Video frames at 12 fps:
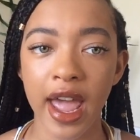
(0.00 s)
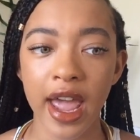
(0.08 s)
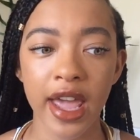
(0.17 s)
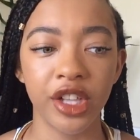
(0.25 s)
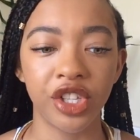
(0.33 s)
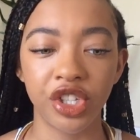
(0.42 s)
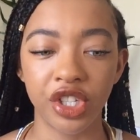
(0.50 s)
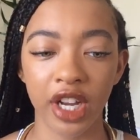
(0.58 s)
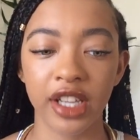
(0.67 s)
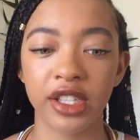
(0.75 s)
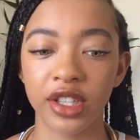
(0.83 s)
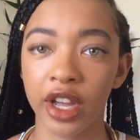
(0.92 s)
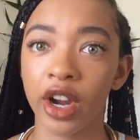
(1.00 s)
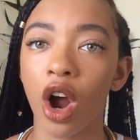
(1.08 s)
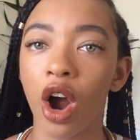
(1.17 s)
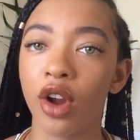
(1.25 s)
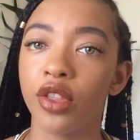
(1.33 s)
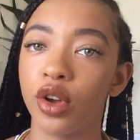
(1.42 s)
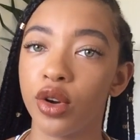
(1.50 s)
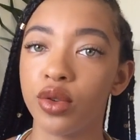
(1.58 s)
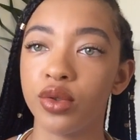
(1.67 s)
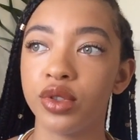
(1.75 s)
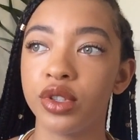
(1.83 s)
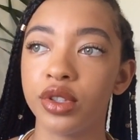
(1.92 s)
It's just there are
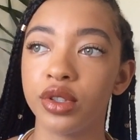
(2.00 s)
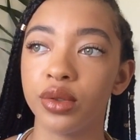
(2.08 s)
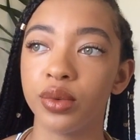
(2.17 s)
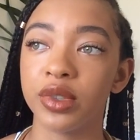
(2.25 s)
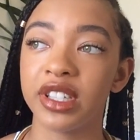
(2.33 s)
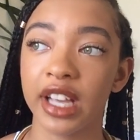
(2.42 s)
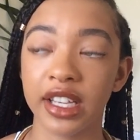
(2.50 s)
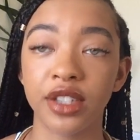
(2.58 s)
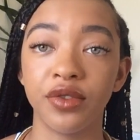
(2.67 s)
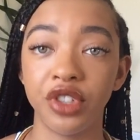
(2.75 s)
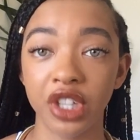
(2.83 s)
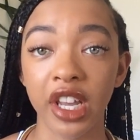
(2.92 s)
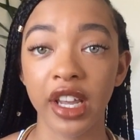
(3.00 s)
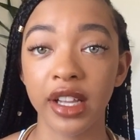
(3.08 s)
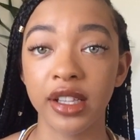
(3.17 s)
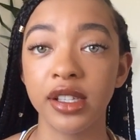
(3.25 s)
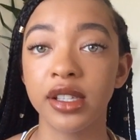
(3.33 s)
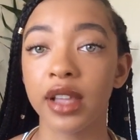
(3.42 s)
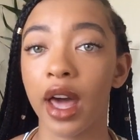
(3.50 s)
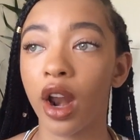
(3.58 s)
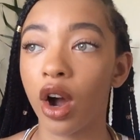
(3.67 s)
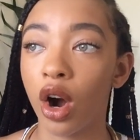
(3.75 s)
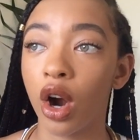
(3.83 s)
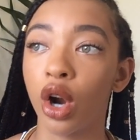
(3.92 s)
those recessive genes that
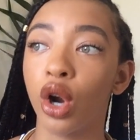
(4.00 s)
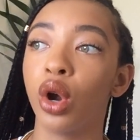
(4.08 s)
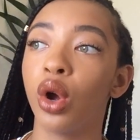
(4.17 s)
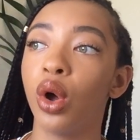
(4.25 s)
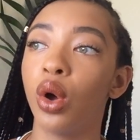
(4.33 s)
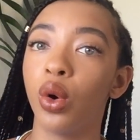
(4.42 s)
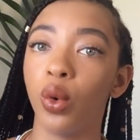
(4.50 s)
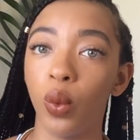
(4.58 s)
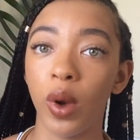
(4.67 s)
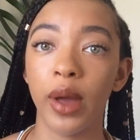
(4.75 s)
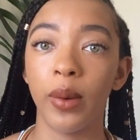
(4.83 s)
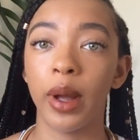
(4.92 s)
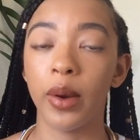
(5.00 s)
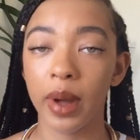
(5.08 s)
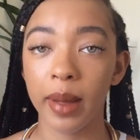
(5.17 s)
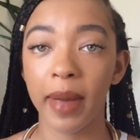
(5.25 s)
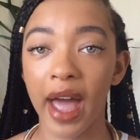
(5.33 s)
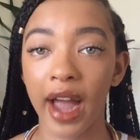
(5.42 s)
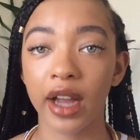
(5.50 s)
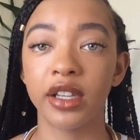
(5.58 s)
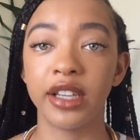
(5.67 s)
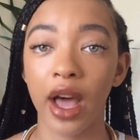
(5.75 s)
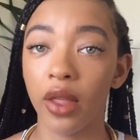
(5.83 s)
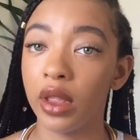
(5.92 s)
are way, way, way
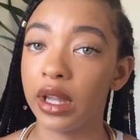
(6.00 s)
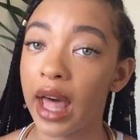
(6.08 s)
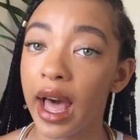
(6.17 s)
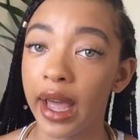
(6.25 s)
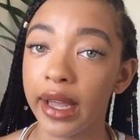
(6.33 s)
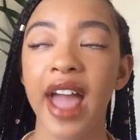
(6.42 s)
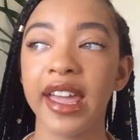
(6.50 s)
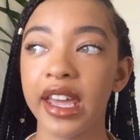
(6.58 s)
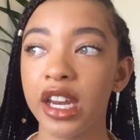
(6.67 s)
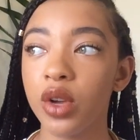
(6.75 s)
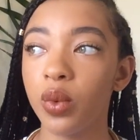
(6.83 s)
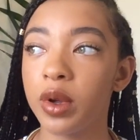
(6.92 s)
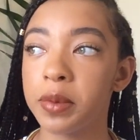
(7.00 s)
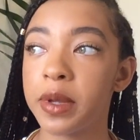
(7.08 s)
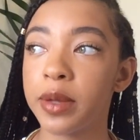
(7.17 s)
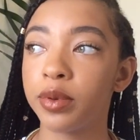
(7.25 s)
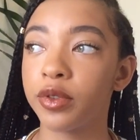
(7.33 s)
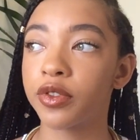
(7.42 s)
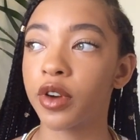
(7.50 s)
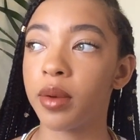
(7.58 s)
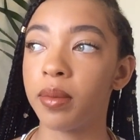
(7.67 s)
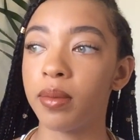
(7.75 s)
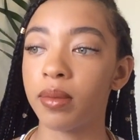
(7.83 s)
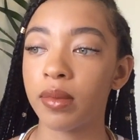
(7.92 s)
back down the line. I get it when people
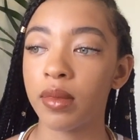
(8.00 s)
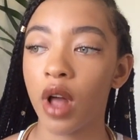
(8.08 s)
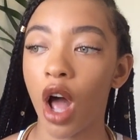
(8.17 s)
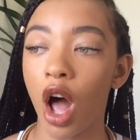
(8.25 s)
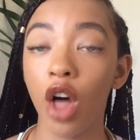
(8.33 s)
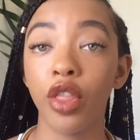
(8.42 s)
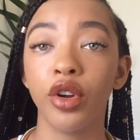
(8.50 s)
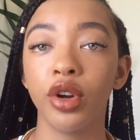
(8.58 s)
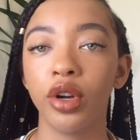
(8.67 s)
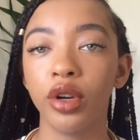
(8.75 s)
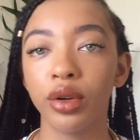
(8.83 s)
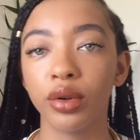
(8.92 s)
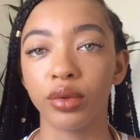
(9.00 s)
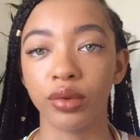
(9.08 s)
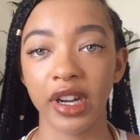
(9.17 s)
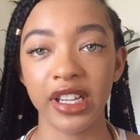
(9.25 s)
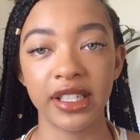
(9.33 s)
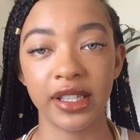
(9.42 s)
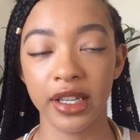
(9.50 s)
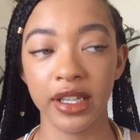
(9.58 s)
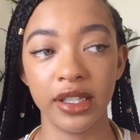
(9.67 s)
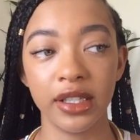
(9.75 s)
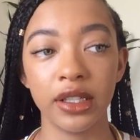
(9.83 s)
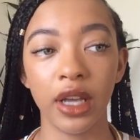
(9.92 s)
from other
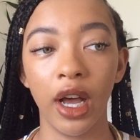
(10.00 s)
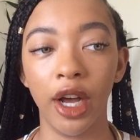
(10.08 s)
races